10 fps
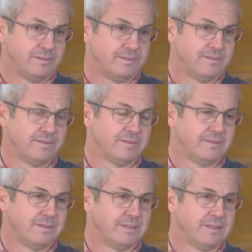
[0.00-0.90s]

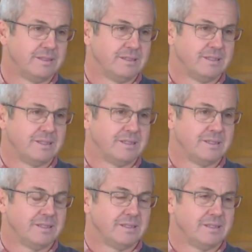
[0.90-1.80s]

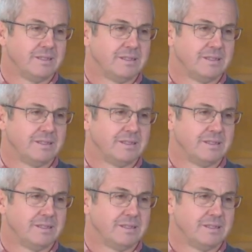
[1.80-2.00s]
(silence)